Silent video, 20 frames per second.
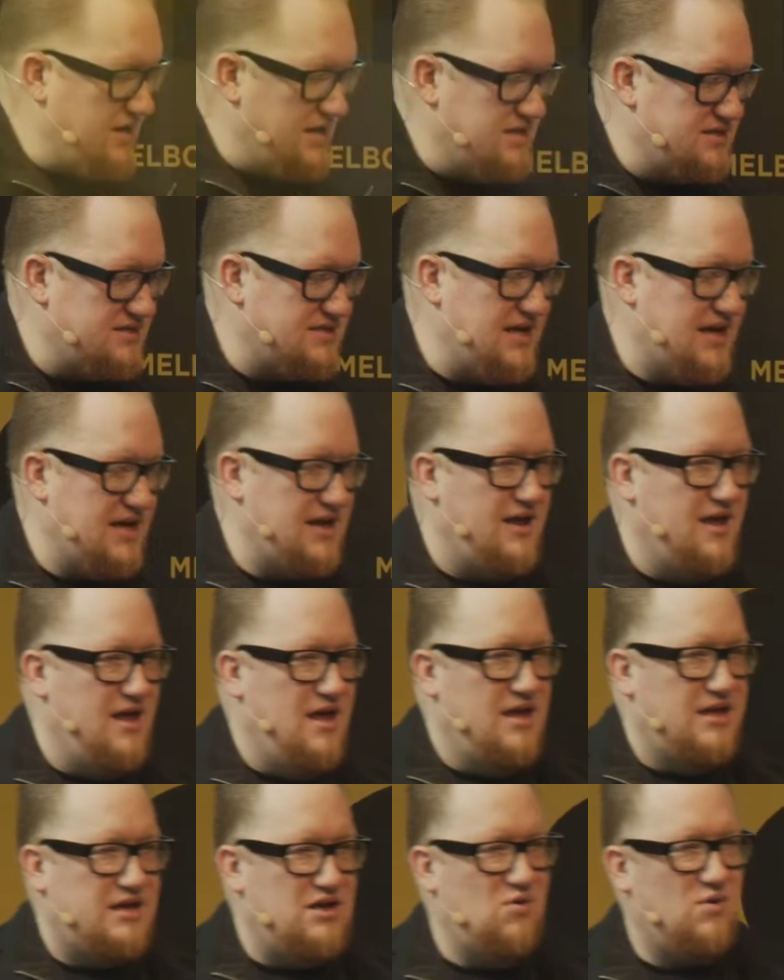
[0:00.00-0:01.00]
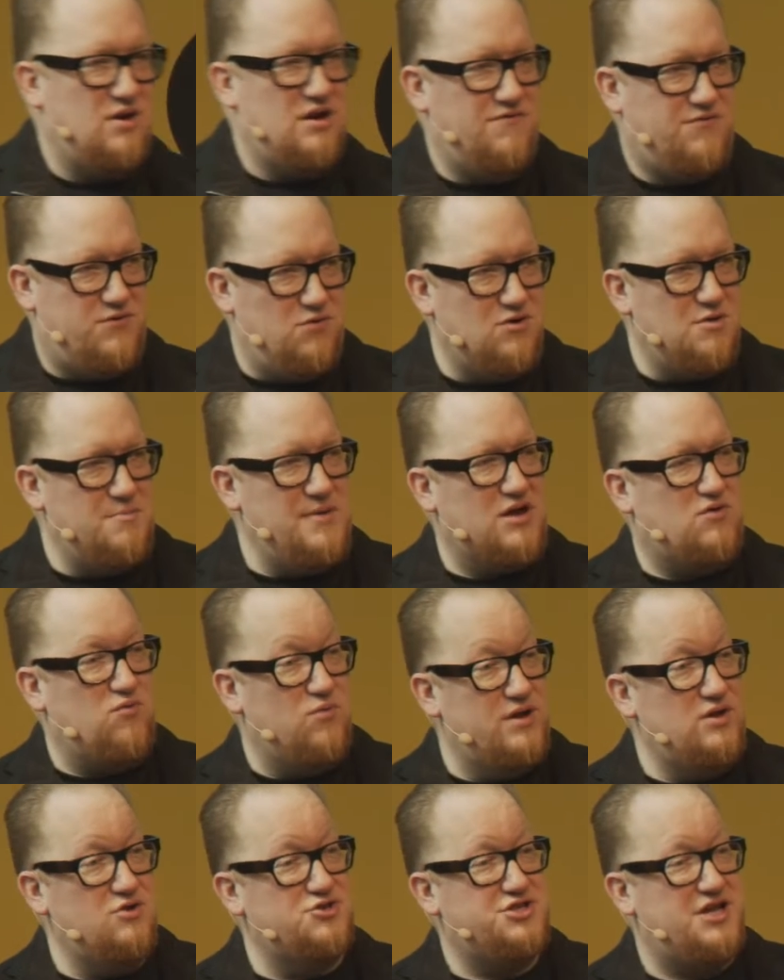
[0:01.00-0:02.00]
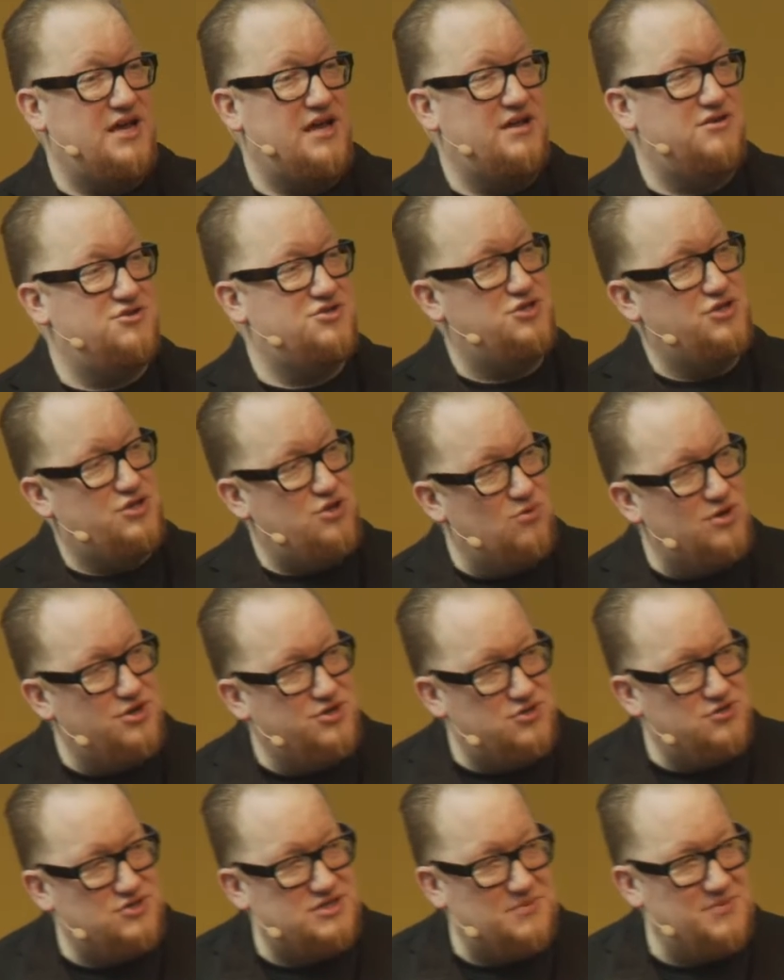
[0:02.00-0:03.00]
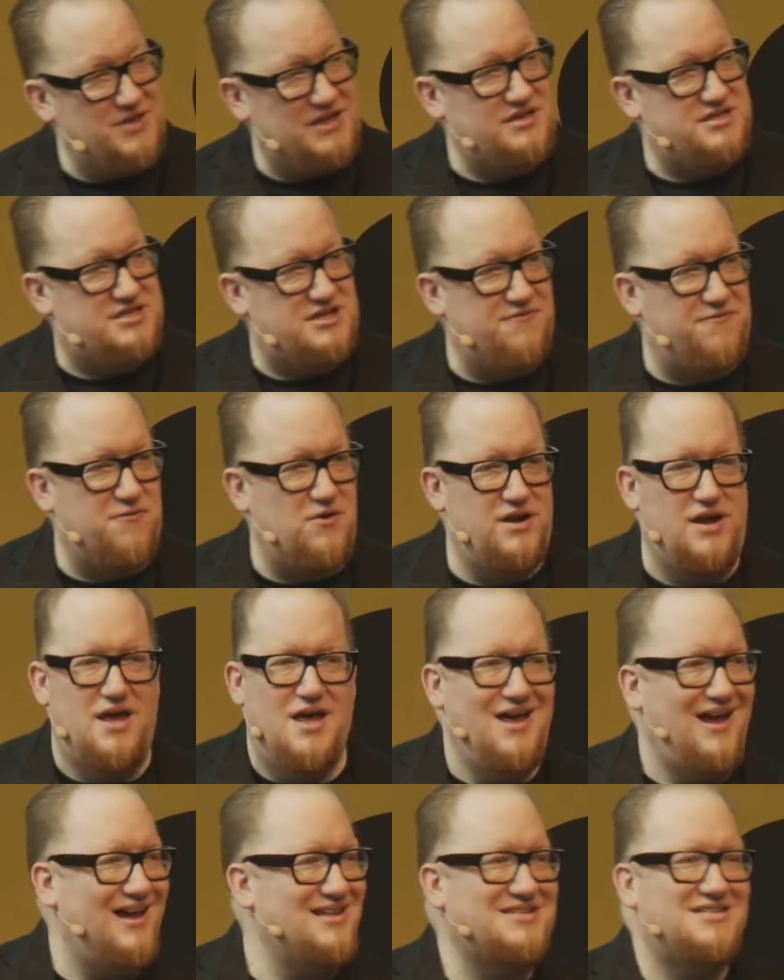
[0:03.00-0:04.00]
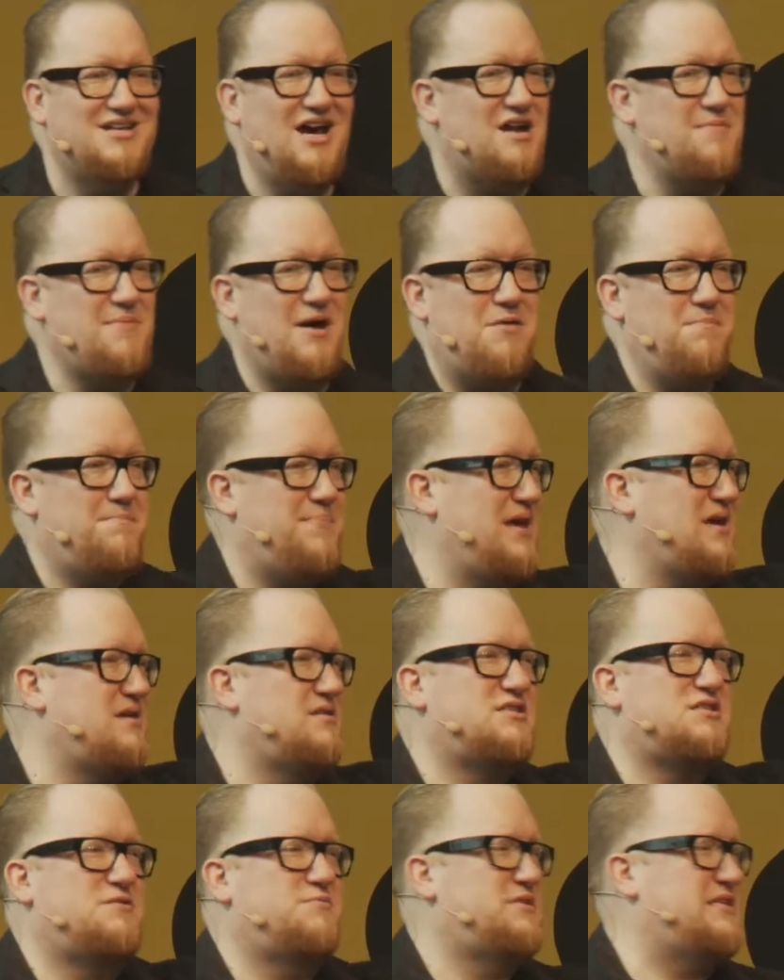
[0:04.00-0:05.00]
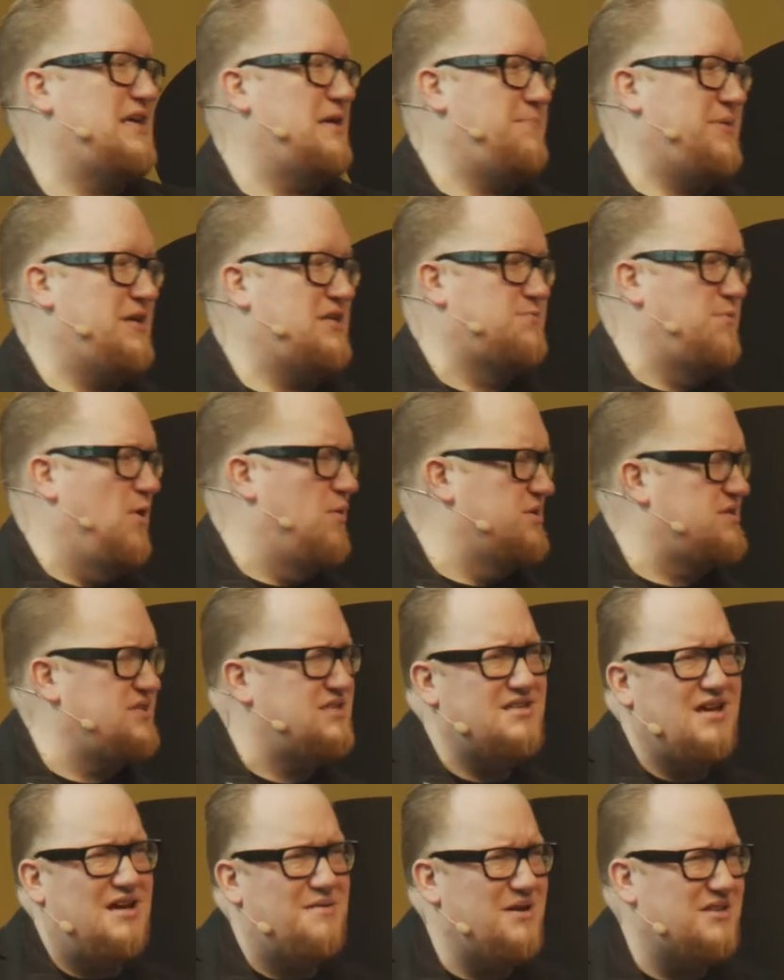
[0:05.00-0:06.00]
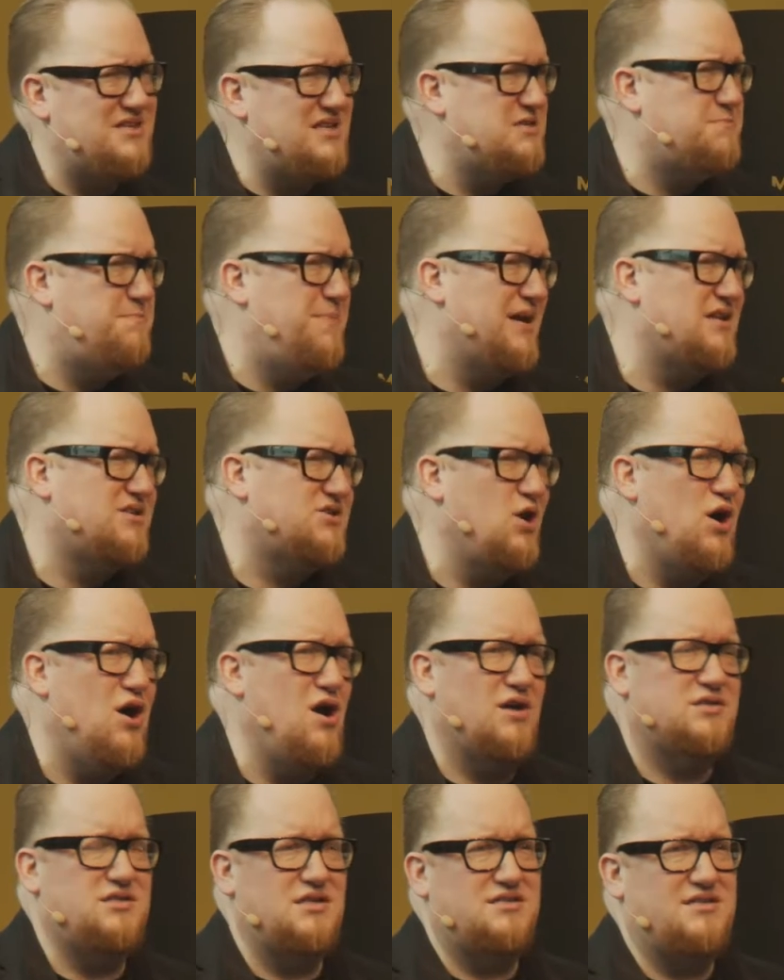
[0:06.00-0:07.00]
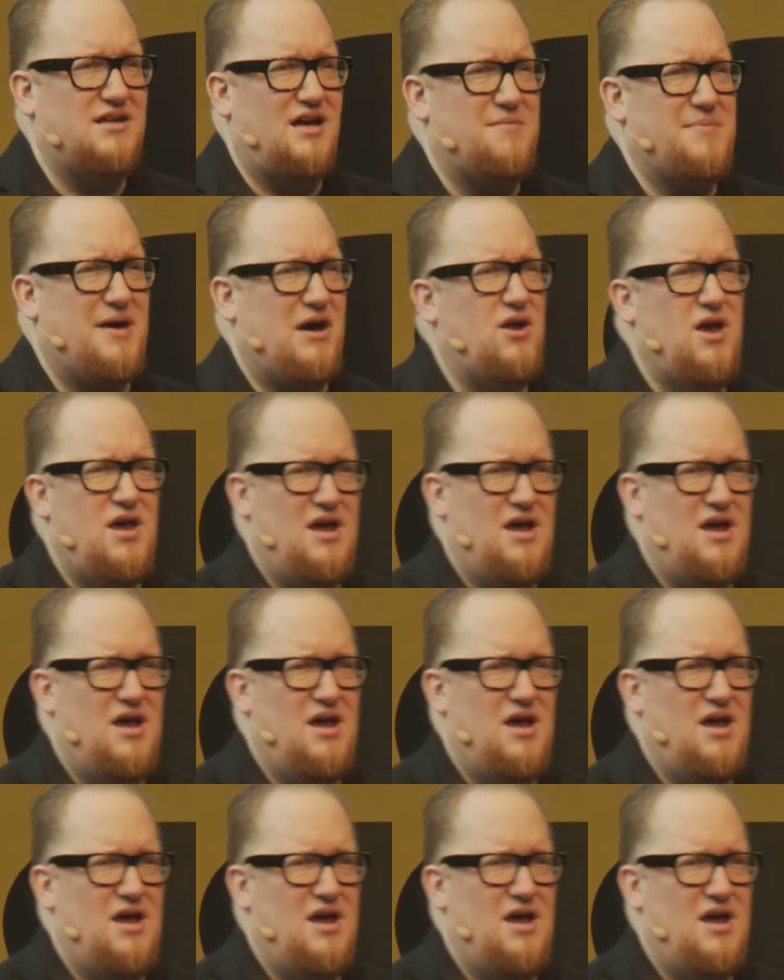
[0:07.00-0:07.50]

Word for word: is that, you know what, if you want to make real change, you want to do something different, it's not about big set piece moments. It's not about these big talks. It's not about,